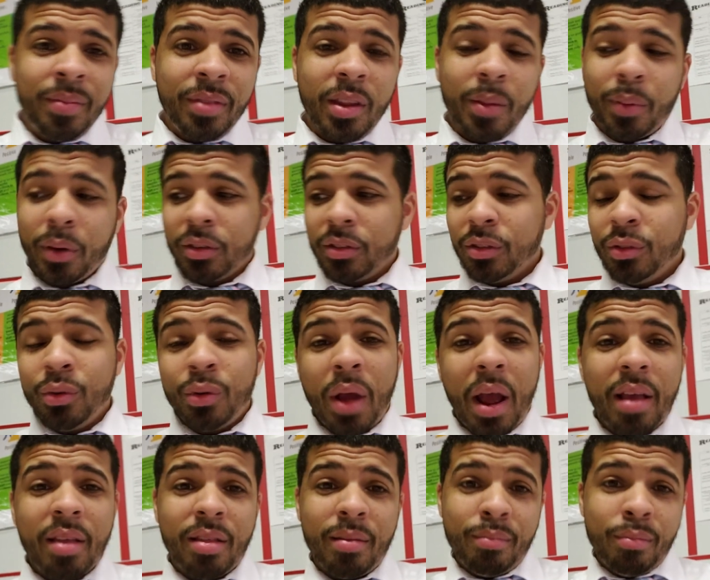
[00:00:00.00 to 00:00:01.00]
The person who
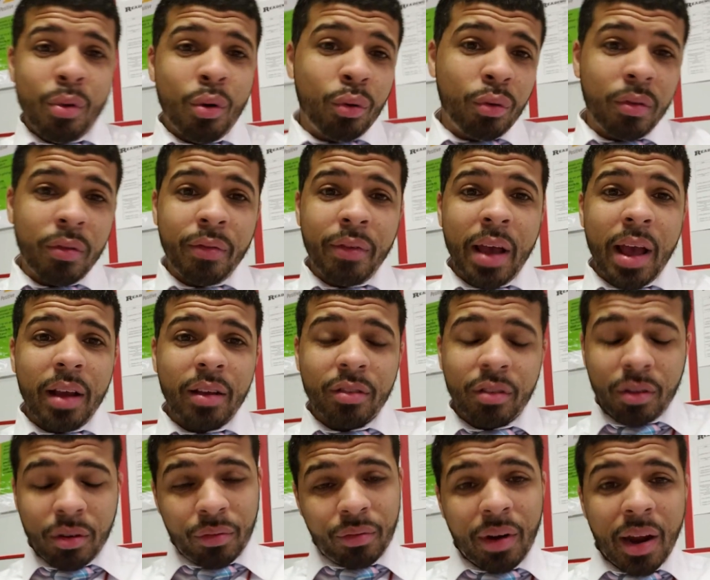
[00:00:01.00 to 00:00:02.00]
has the most facts
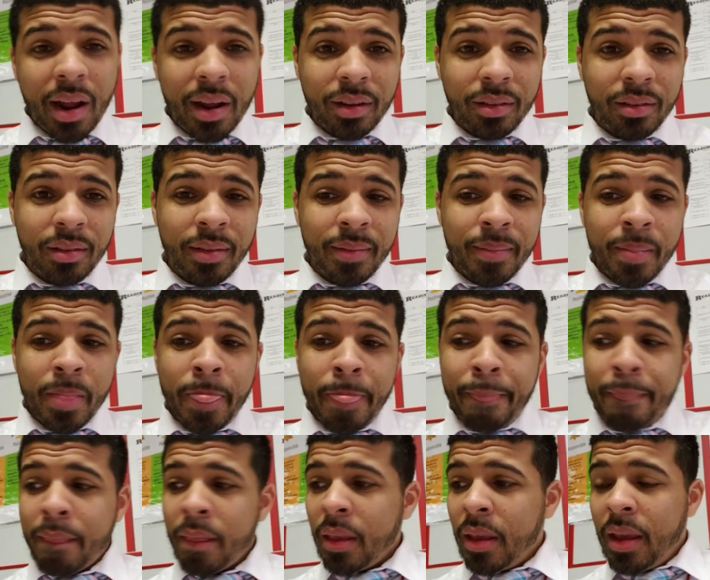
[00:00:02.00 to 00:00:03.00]
correct
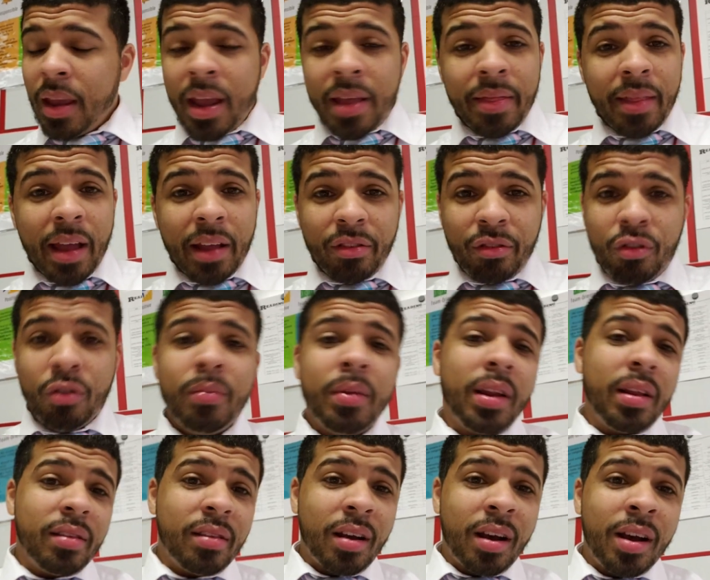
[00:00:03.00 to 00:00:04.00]
in that
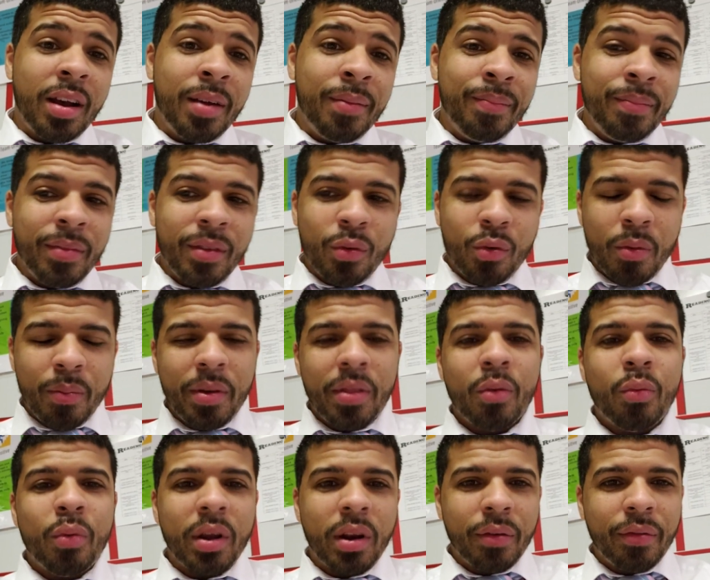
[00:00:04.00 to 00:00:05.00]
2-minute time will be
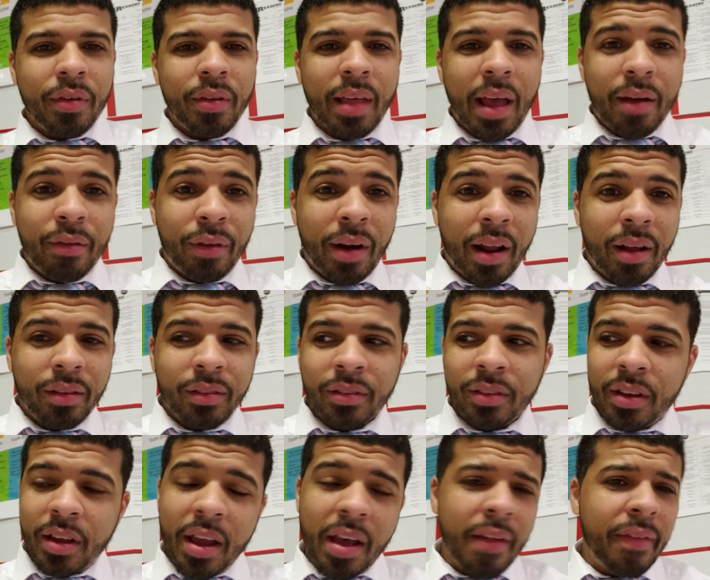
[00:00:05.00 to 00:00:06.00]
the winner for that round.
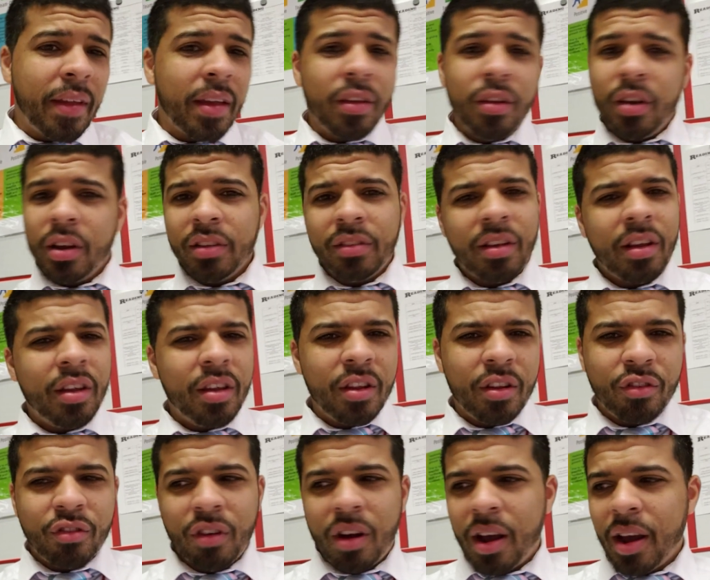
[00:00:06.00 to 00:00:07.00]
And then you continue
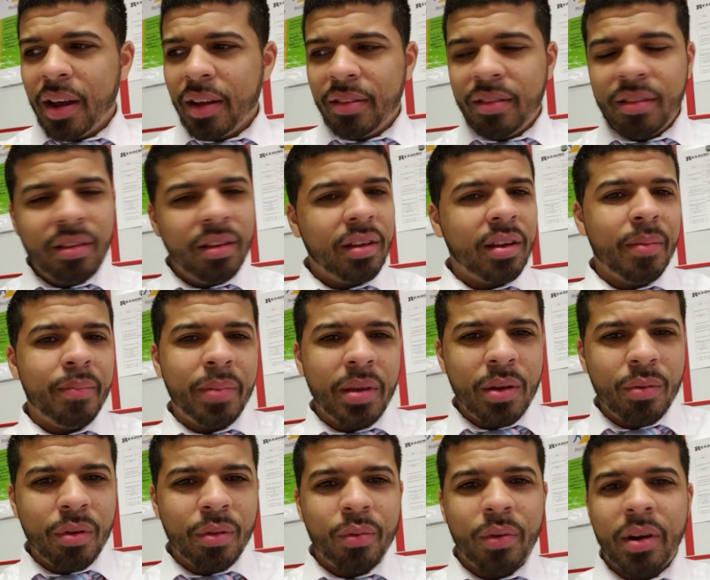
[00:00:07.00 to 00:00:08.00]
to try to
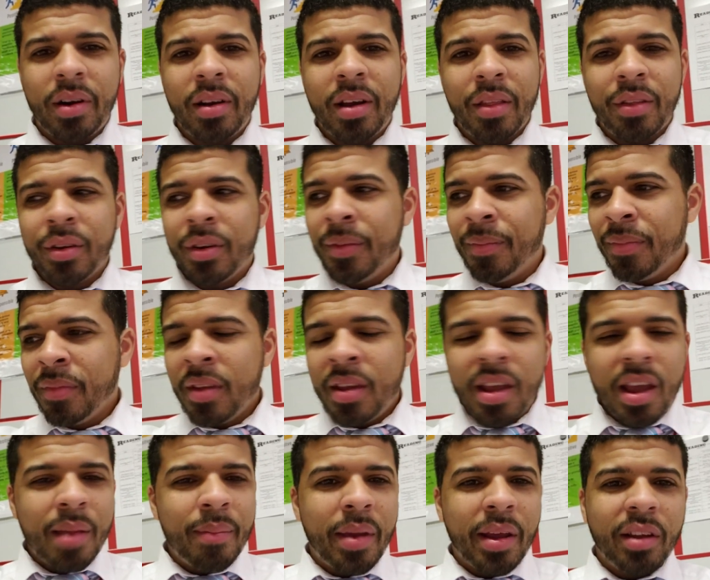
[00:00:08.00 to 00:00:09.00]
compete with one another
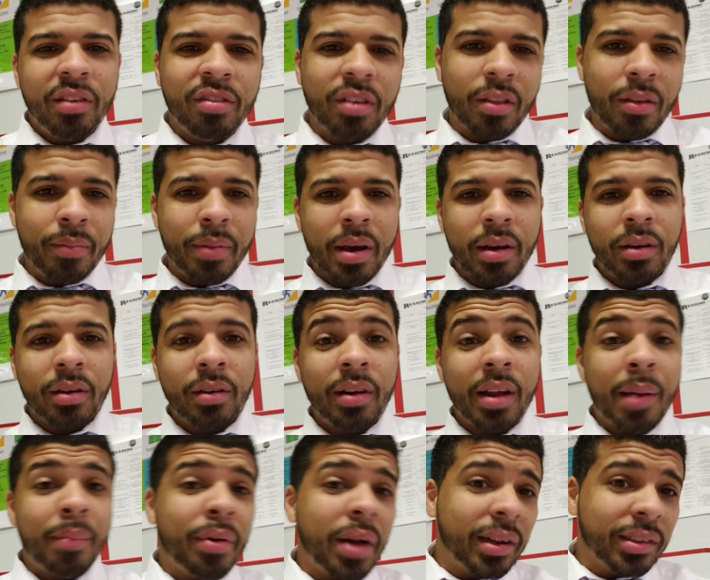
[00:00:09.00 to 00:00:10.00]
and make each other better
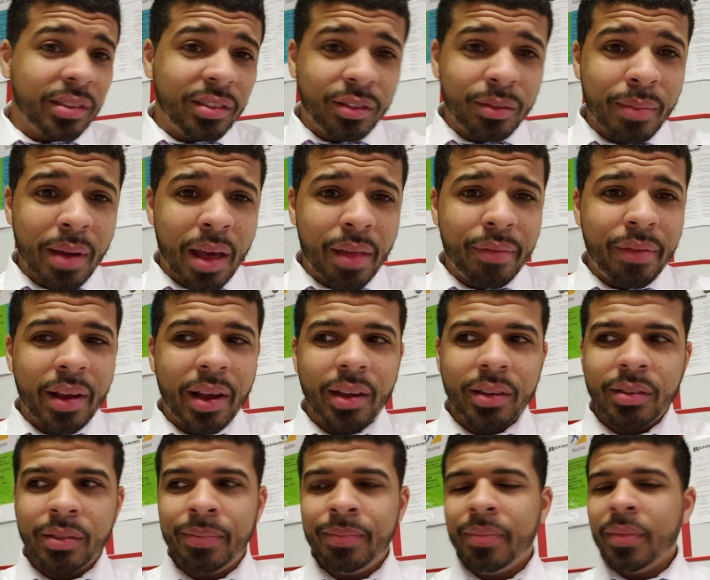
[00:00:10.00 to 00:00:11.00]
and practice your math
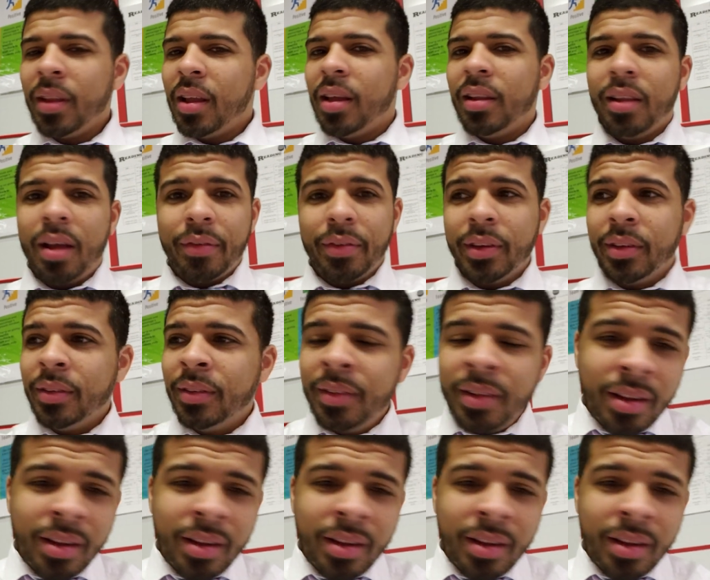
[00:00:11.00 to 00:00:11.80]
facts. Love it.